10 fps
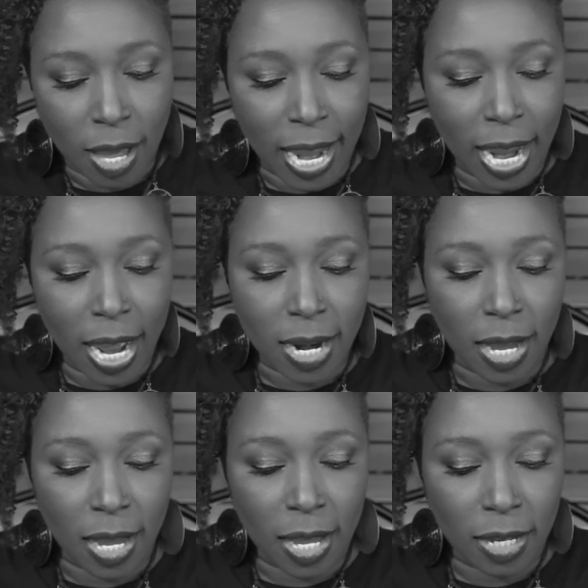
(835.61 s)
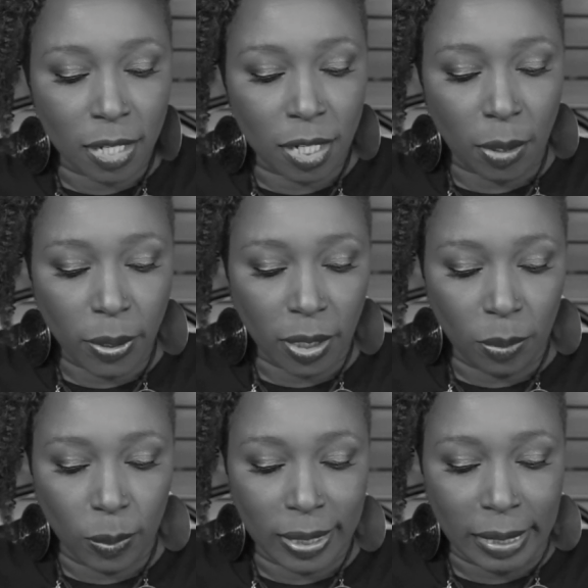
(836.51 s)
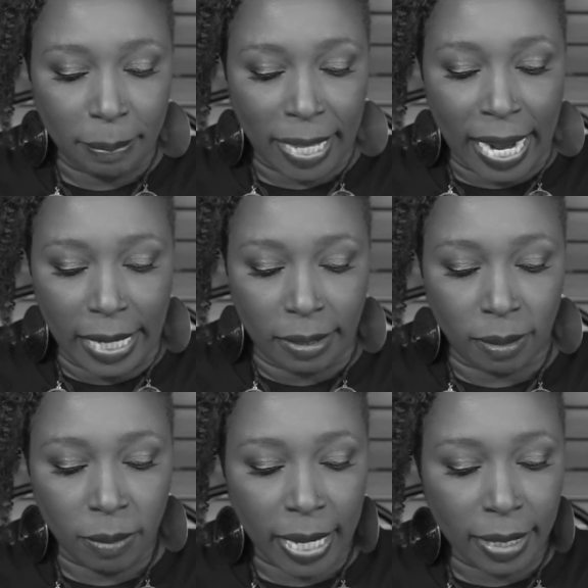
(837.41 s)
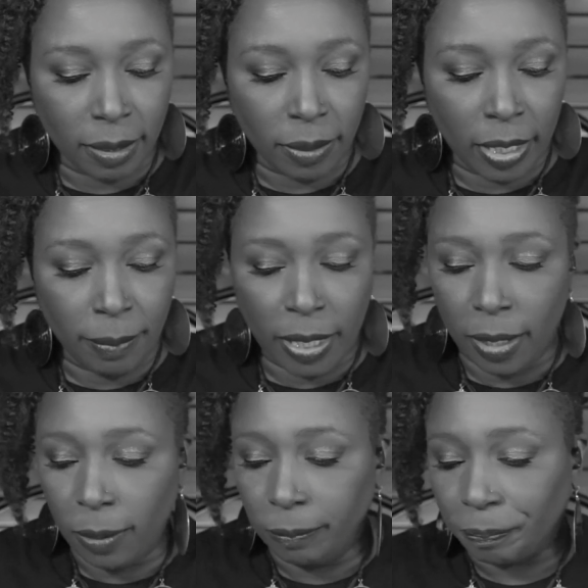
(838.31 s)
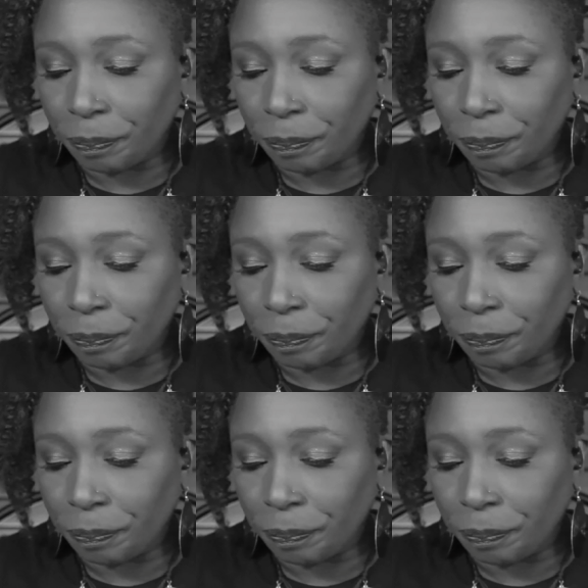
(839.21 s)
and show you some things. Okay. So here we go.